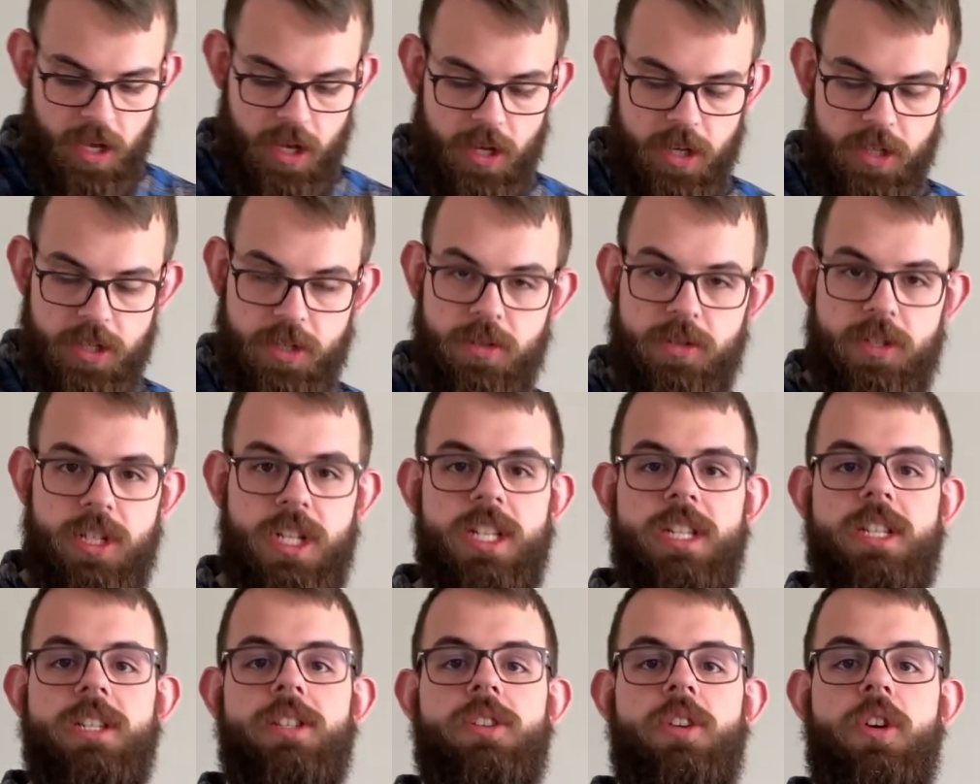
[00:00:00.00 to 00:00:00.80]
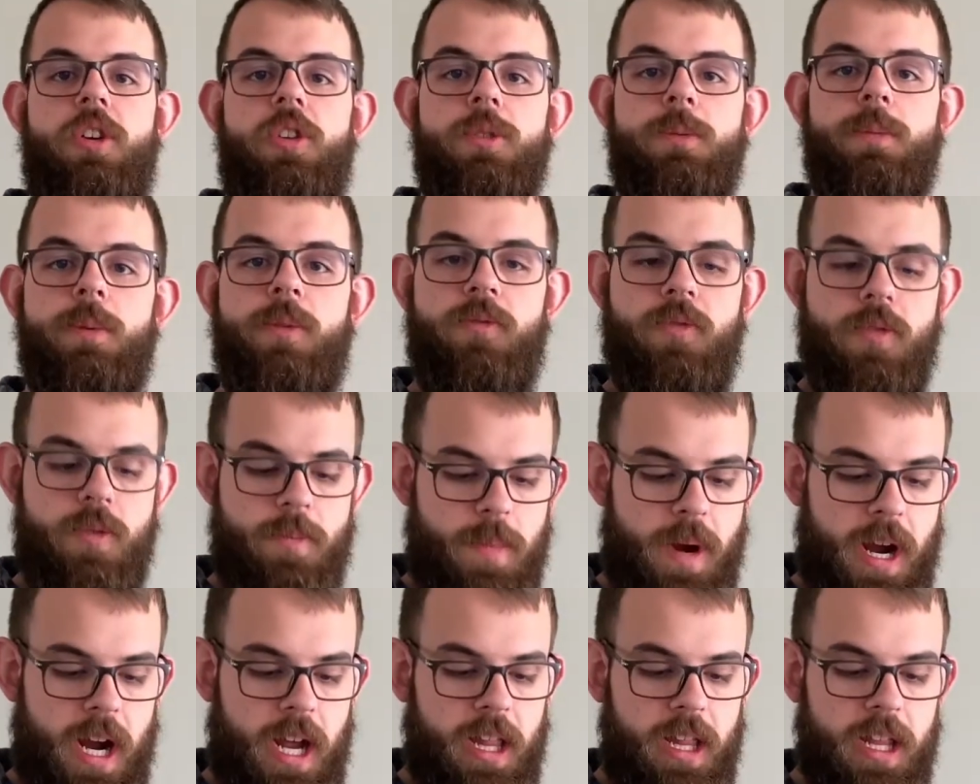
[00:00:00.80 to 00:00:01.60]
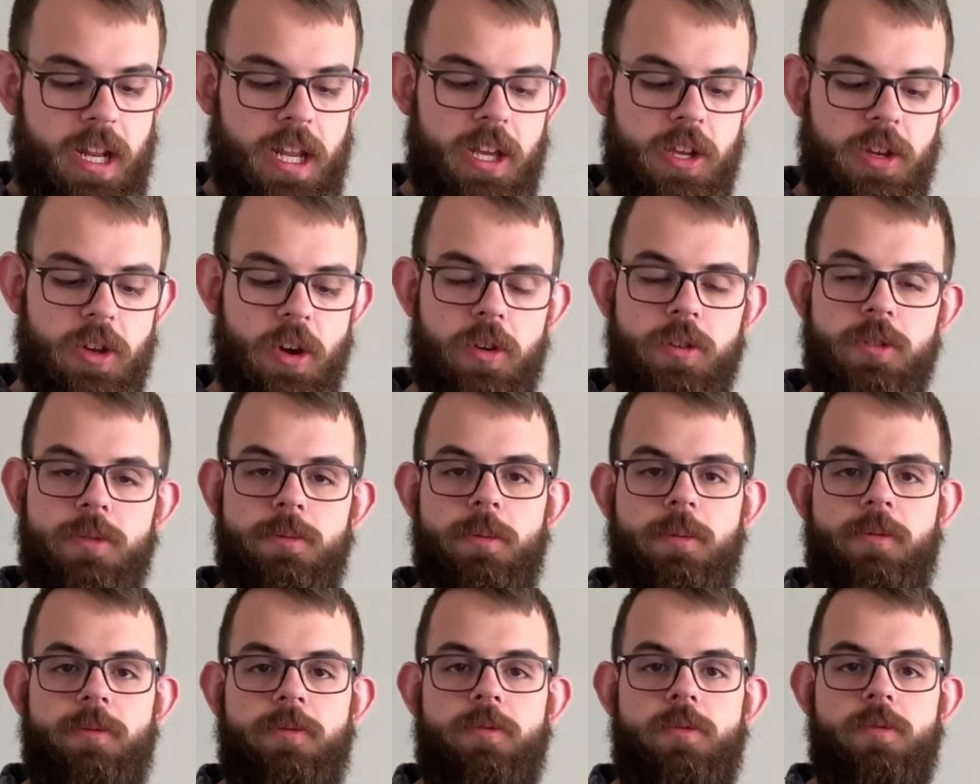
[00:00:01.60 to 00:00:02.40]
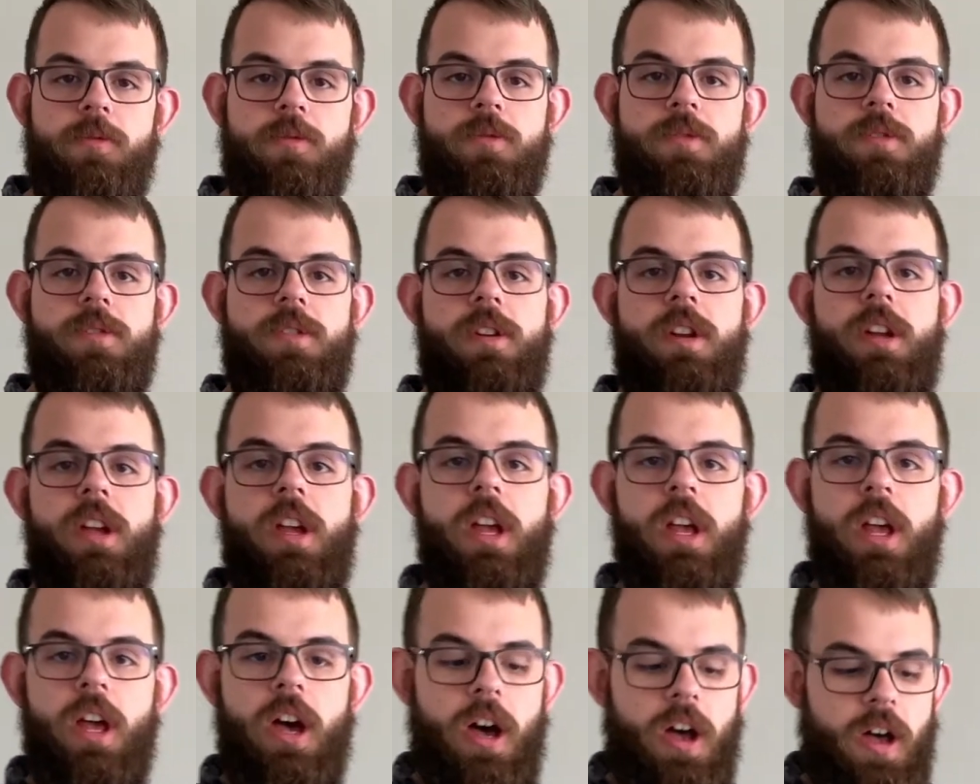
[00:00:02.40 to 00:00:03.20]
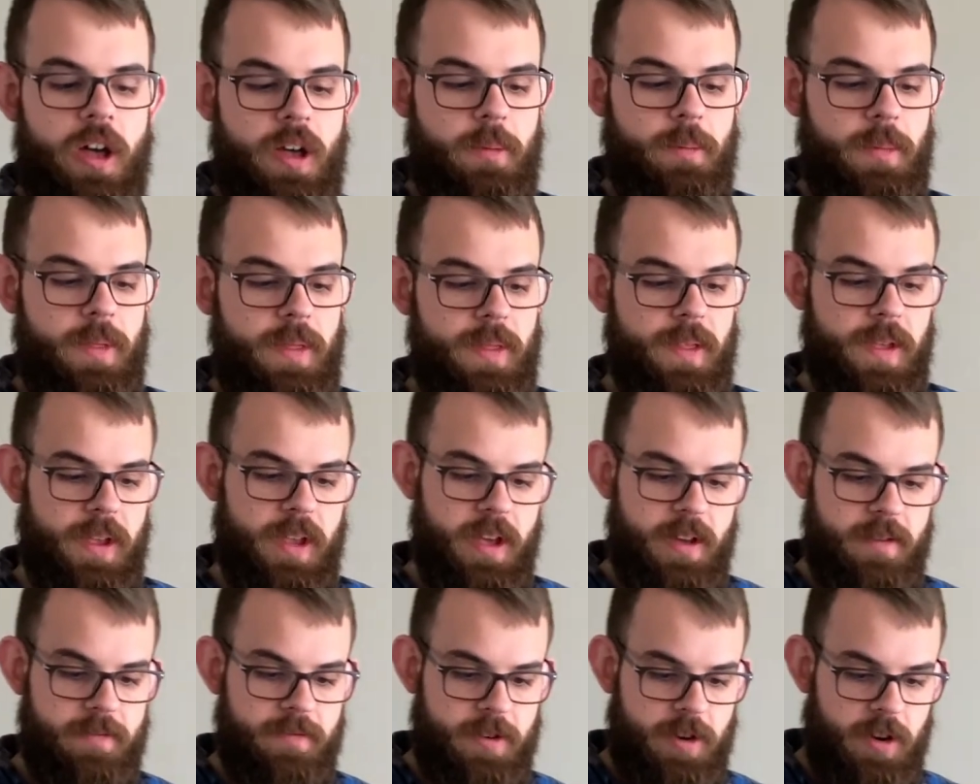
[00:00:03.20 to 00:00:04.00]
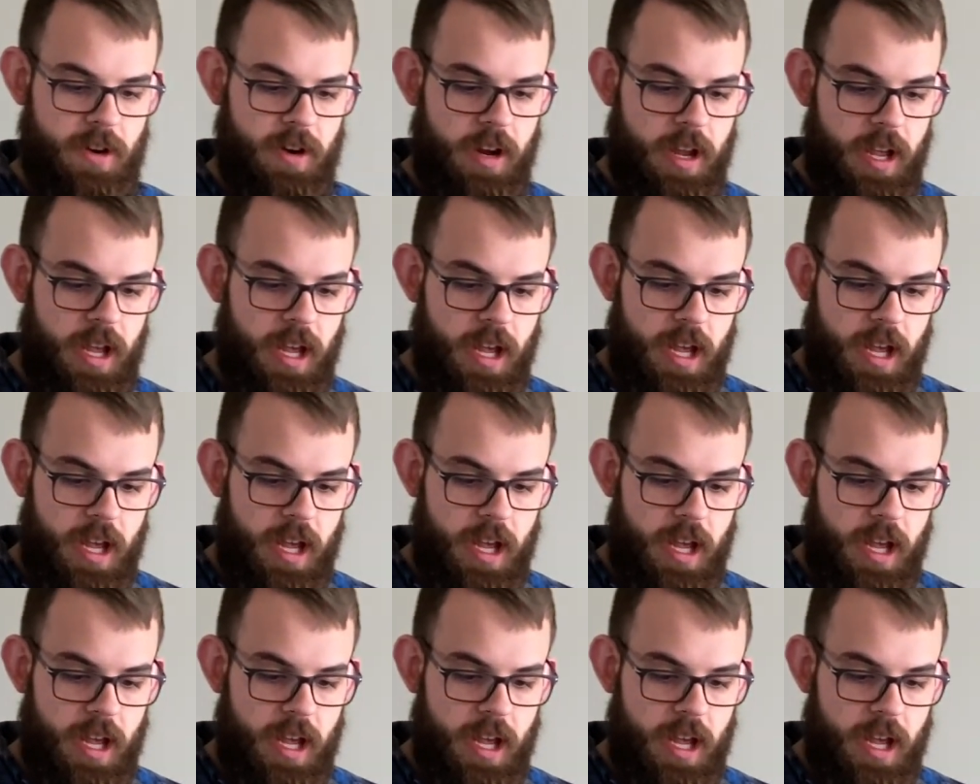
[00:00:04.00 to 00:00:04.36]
So Jesus goes before Pilate. He goes before the governor.